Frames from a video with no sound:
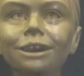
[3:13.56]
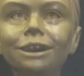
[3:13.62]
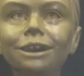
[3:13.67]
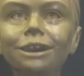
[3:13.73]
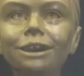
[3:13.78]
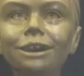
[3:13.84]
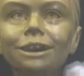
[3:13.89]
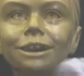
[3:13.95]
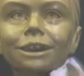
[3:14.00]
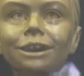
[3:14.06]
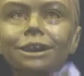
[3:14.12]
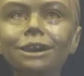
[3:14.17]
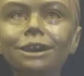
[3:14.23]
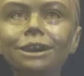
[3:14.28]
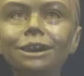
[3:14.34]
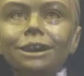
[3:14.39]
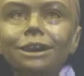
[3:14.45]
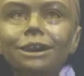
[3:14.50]

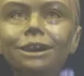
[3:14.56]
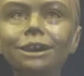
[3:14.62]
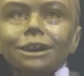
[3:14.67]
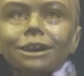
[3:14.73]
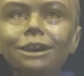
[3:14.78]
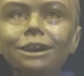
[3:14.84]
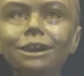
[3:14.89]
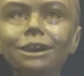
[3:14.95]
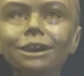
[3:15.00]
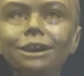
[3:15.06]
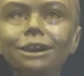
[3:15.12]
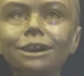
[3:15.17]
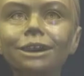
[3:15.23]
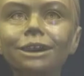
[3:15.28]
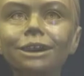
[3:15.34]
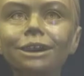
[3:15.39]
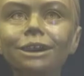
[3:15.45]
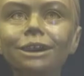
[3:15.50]

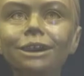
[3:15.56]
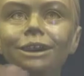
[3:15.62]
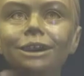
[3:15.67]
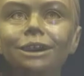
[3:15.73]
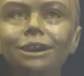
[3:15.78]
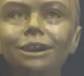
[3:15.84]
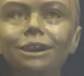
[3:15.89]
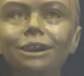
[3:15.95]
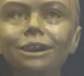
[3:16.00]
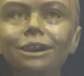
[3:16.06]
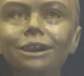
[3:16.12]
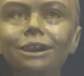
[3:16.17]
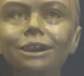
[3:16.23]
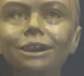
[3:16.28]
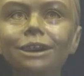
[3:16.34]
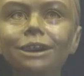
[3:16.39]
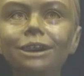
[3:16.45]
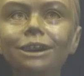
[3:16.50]

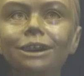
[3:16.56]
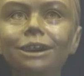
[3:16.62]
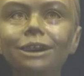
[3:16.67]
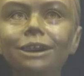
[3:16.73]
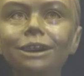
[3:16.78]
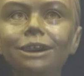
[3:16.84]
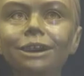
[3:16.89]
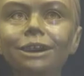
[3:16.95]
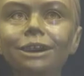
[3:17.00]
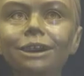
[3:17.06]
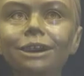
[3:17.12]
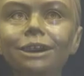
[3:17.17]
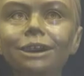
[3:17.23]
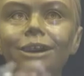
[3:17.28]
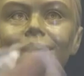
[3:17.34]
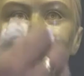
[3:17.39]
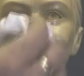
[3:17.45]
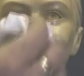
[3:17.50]

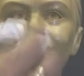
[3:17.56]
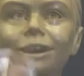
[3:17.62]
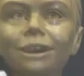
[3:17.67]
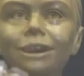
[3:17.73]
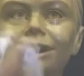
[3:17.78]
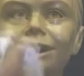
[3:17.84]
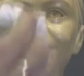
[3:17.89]
No one is speaking in this clip.